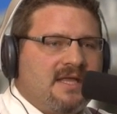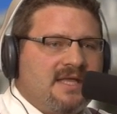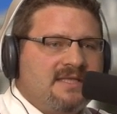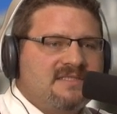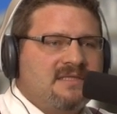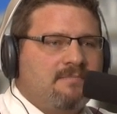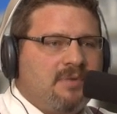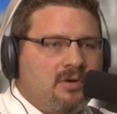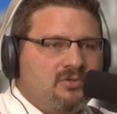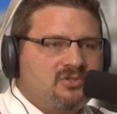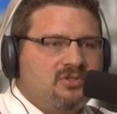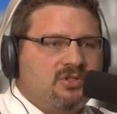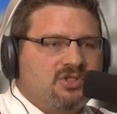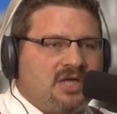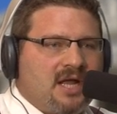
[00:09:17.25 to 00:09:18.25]
he is the
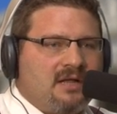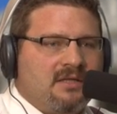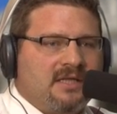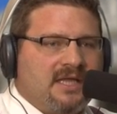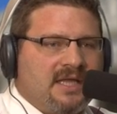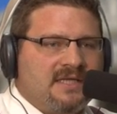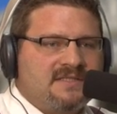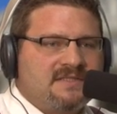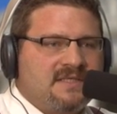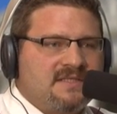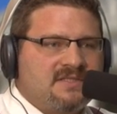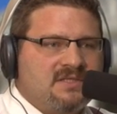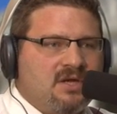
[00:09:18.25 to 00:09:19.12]
poster child against this